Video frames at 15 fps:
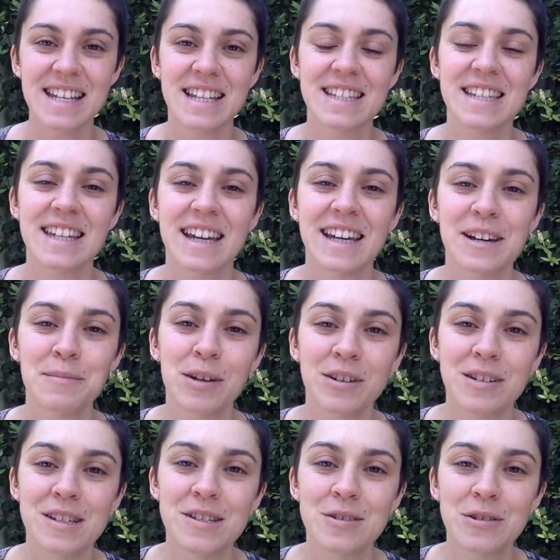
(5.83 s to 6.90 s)
and today I'm
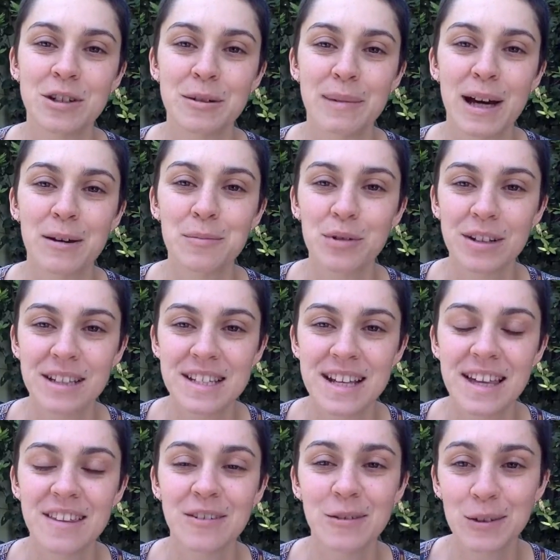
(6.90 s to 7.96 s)
going to talk about putting
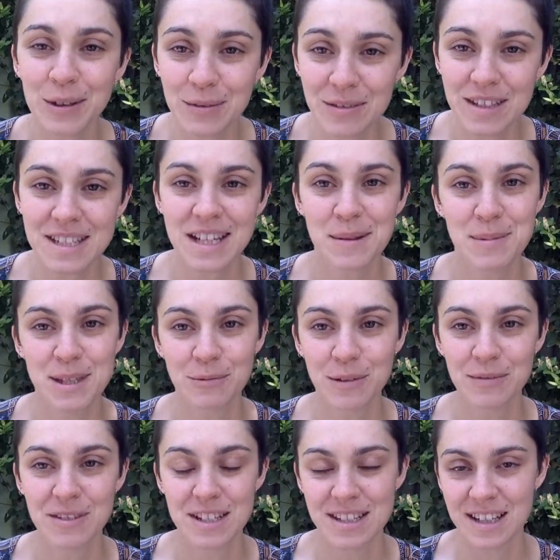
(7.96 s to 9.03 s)
together all of the tips that
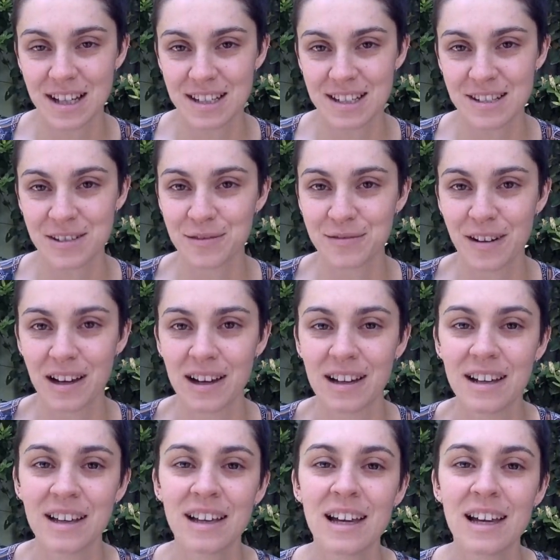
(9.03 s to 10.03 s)
we've discussed so far